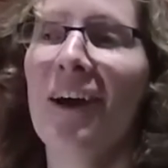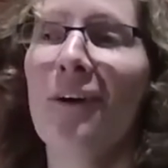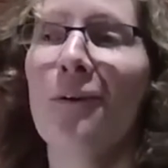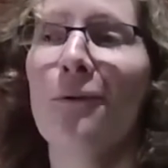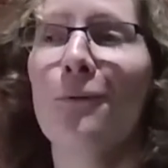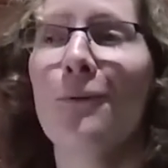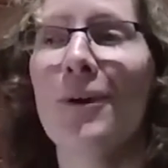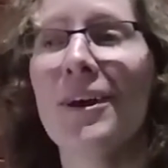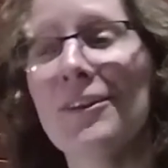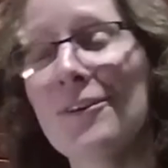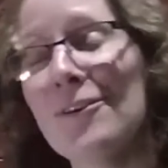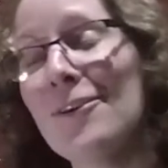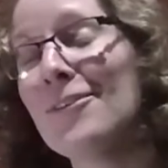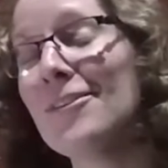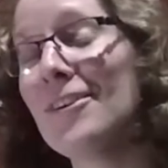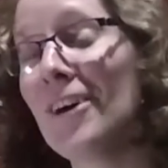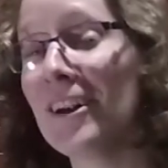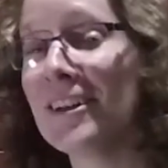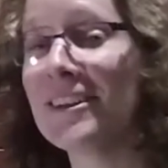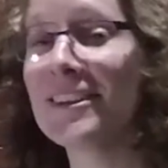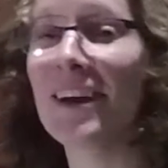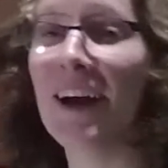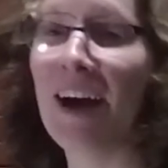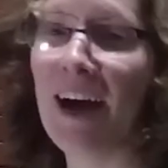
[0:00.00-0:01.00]
Whether or
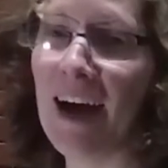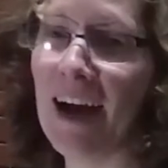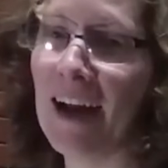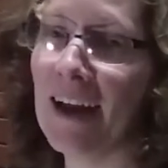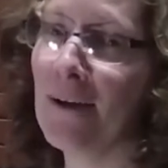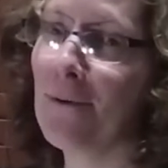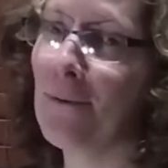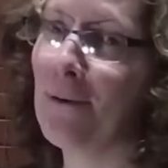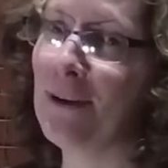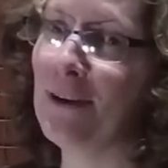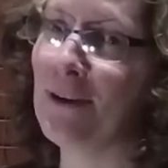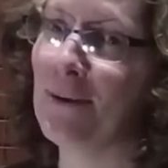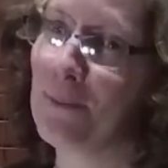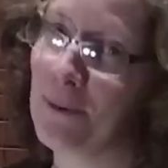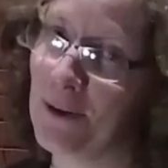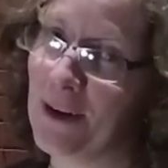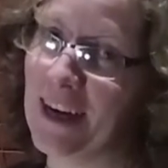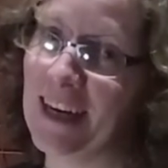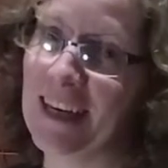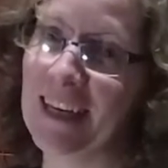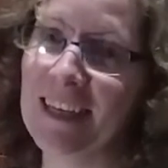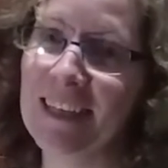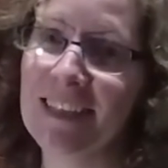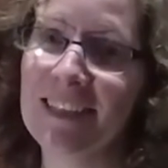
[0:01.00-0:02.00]
not to hike when you're
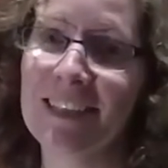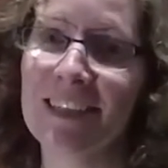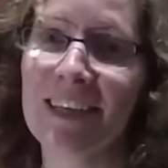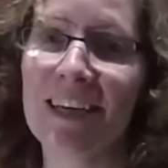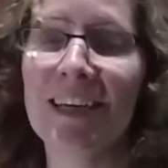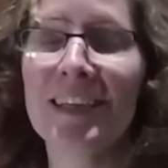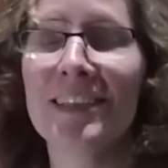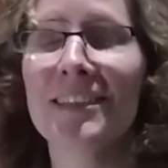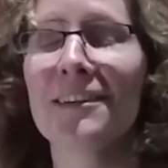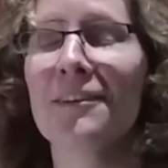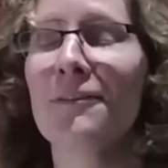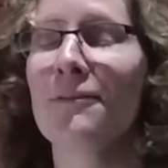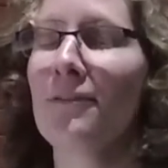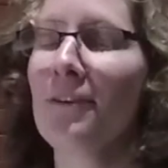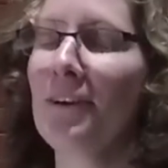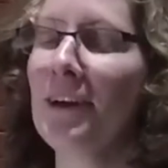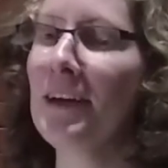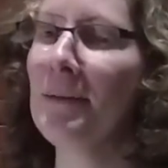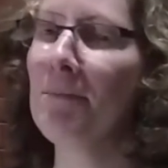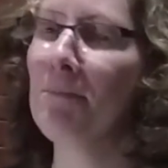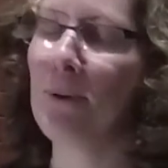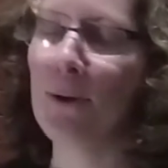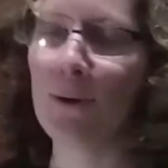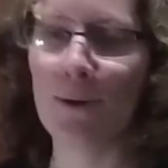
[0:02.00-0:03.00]
pregnant is a
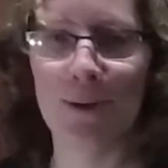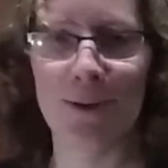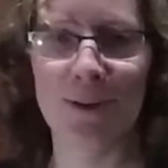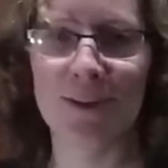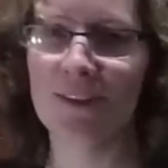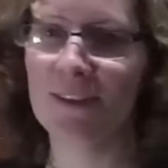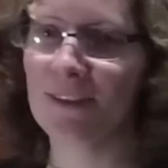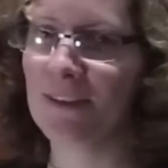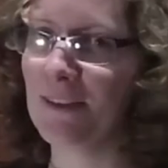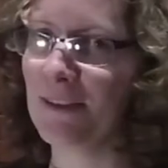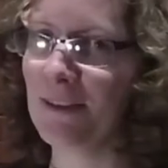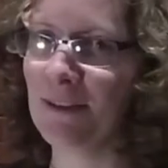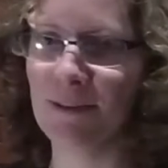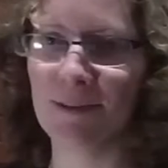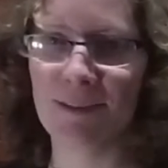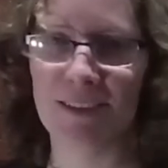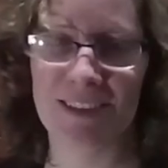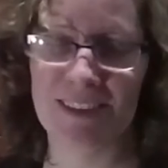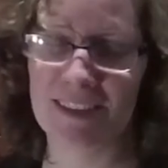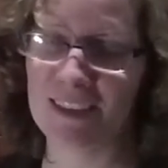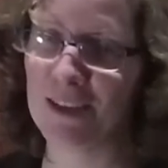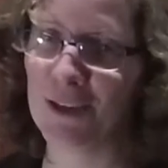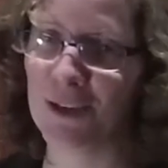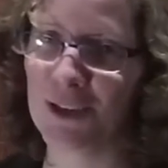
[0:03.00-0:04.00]
very personal
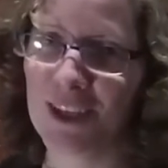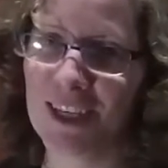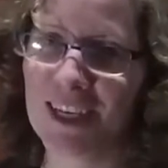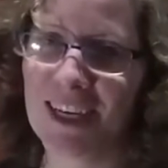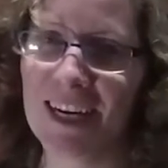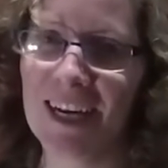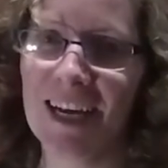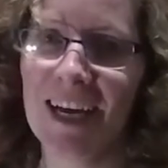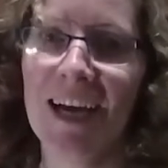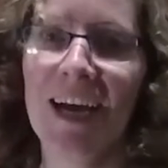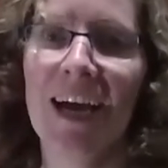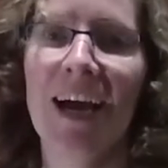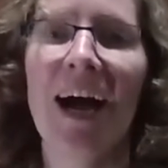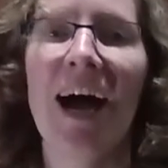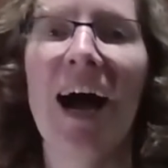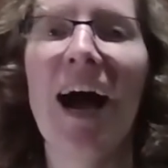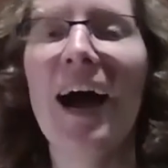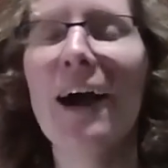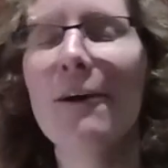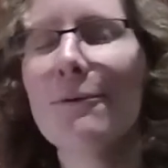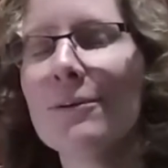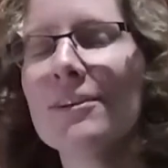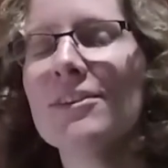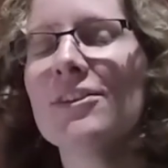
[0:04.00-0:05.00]
decision.
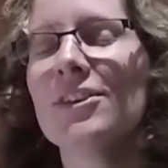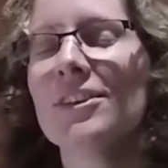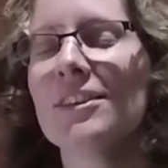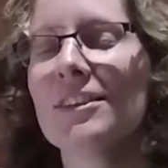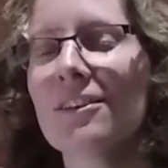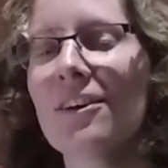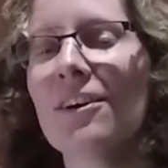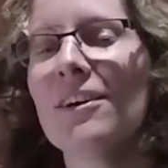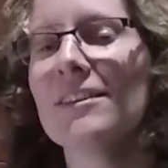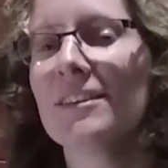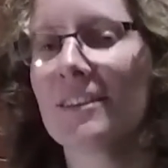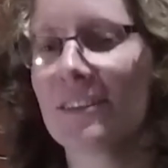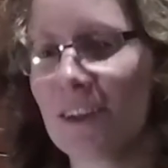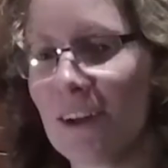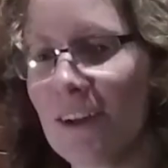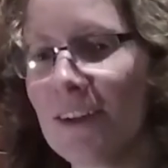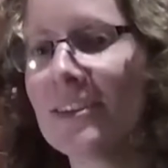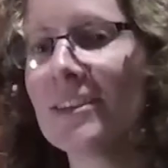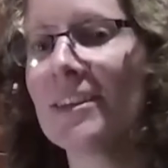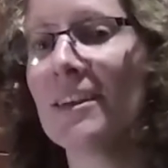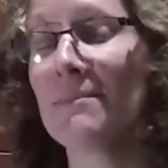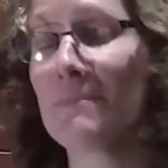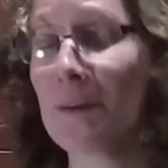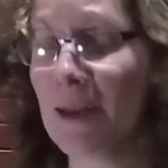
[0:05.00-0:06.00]
I would just
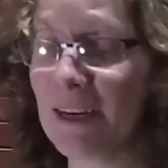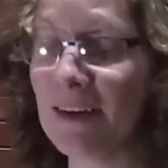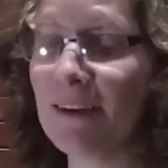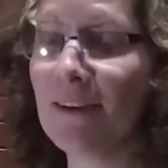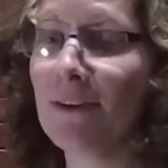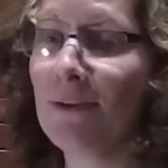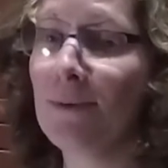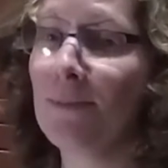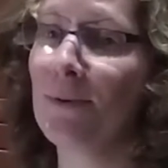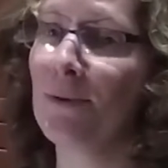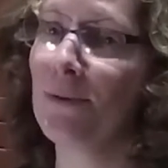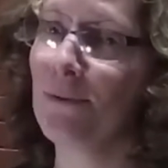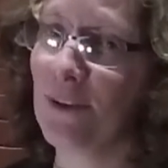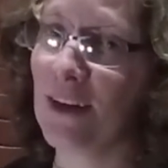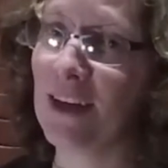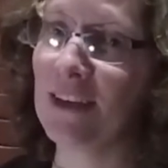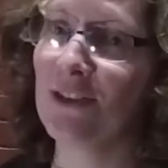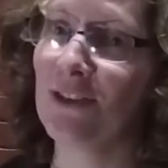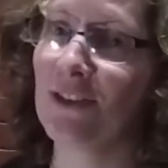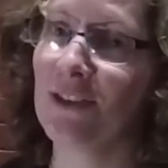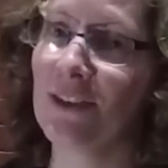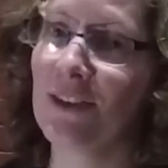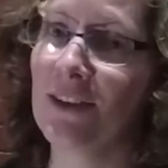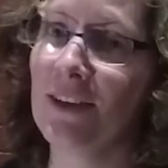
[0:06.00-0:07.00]
consult a medical
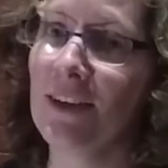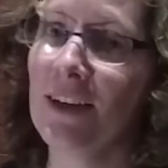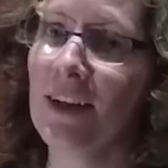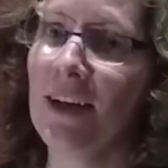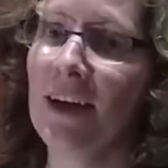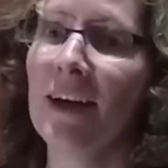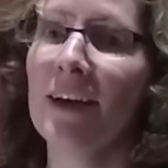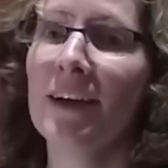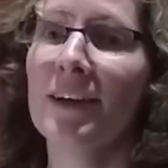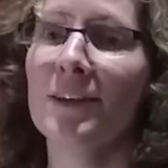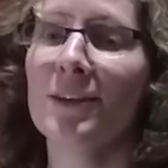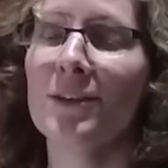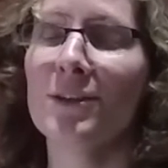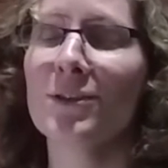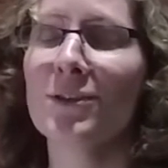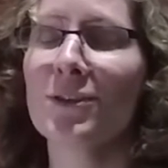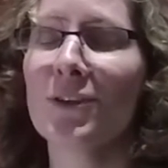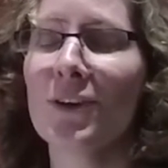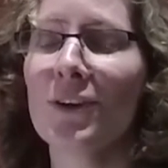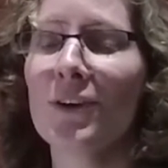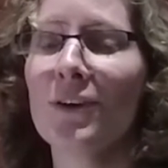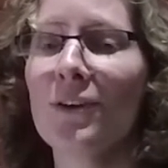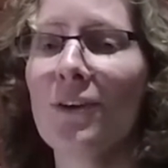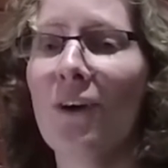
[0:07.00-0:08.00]
professional.
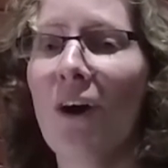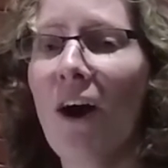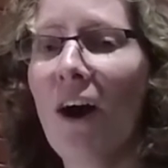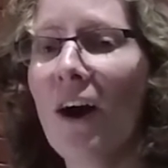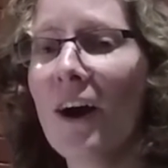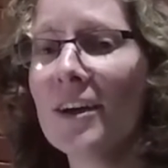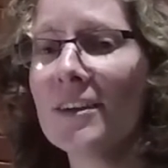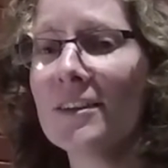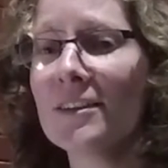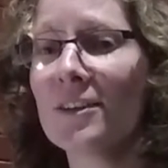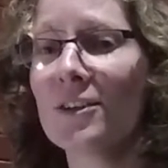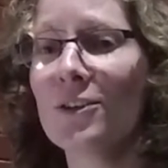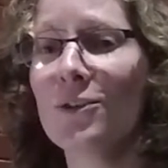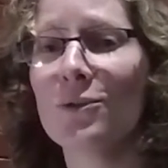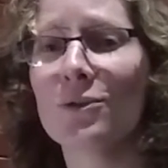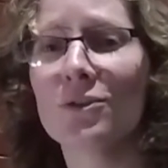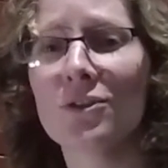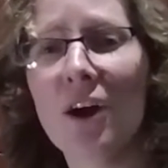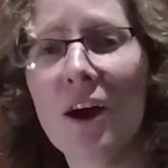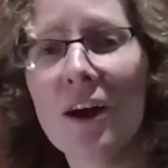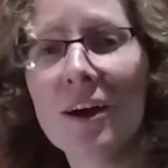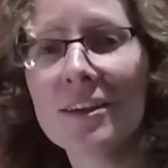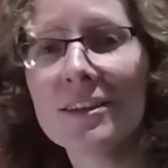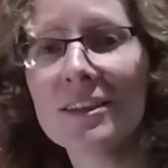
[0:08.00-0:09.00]
So ask your
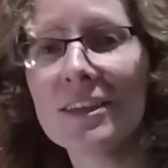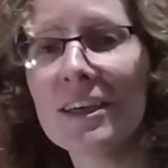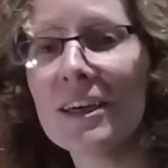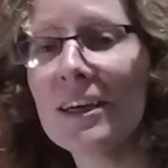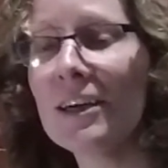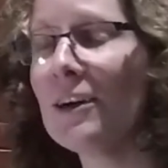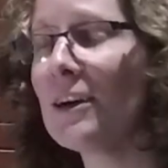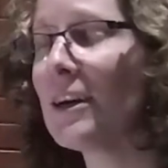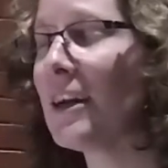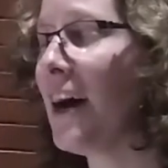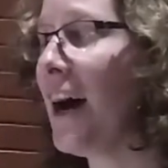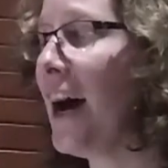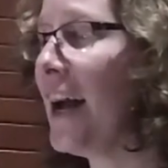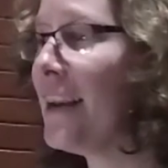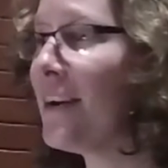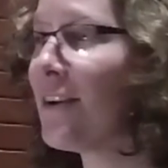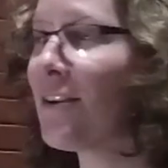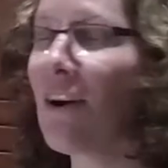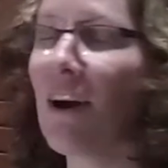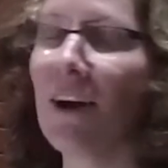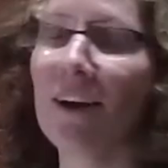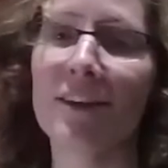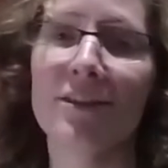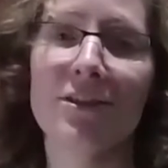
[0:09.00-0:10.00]
doctor,
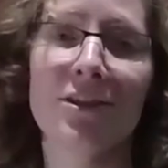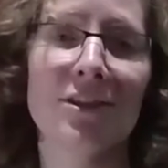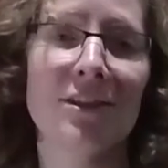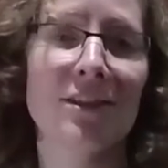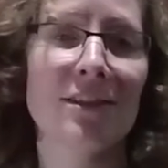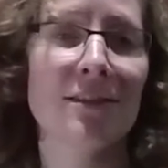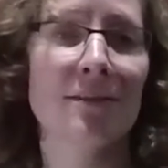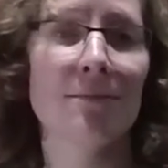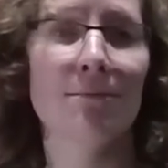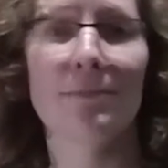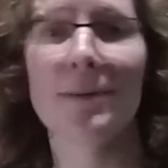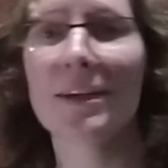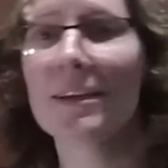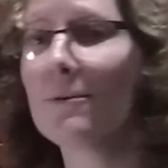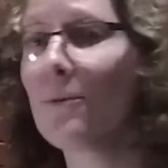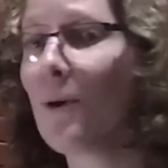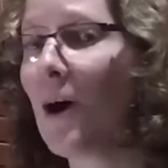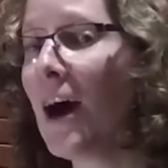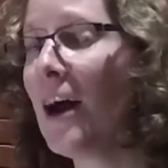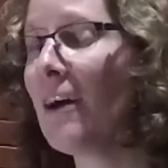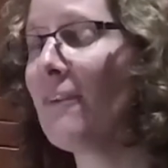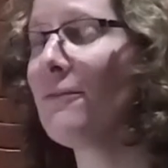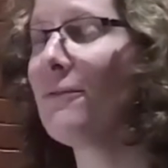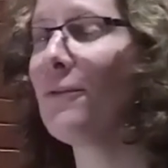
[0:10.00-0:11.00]
gynecologist,
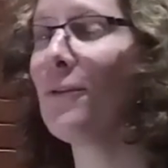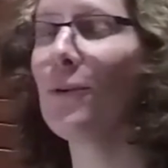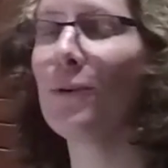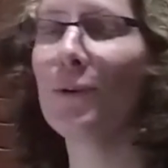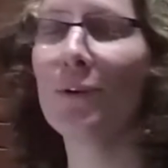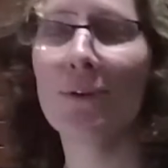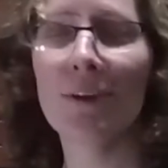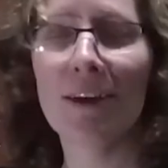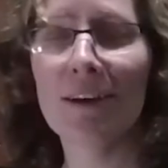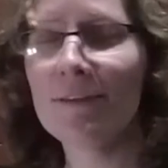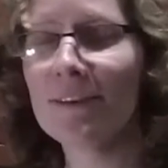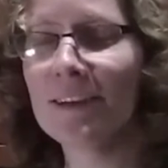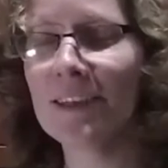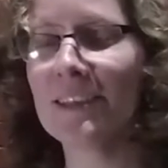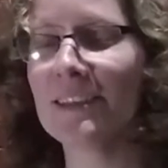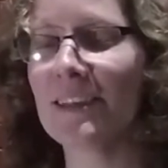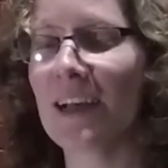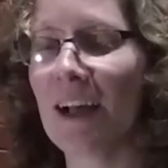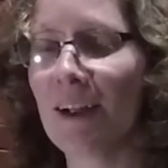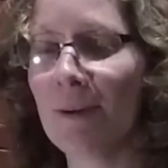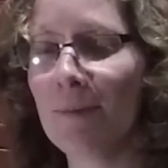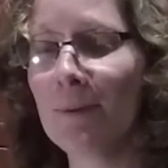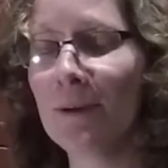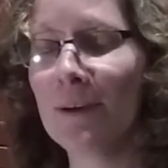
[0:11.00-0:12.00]
midwife, or whoever is
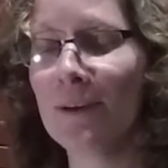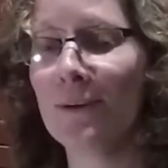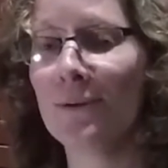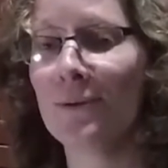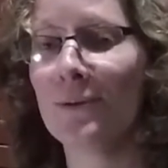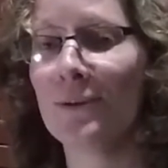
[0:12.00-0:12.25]
helping you